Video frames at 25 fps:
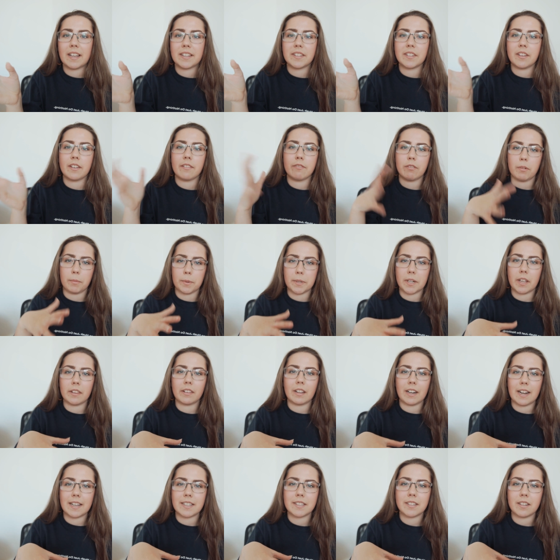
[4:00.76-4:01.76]
letter from
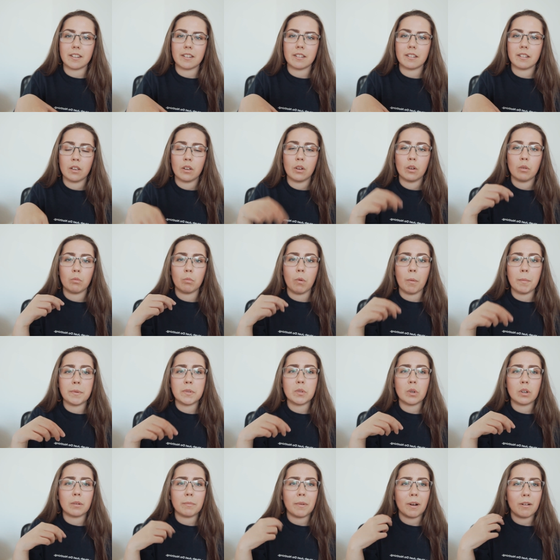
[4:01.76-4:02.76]
another letter? When we're
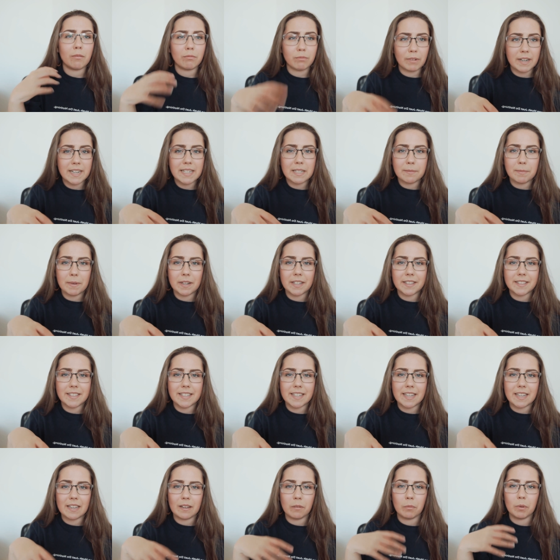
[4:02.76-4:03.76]
talking about
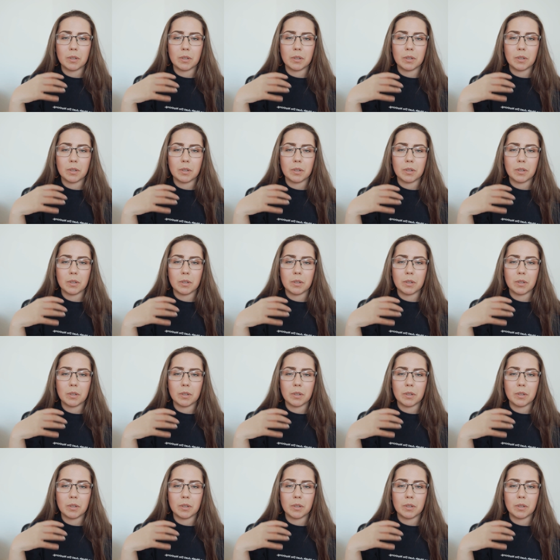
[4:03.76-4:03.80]
readability,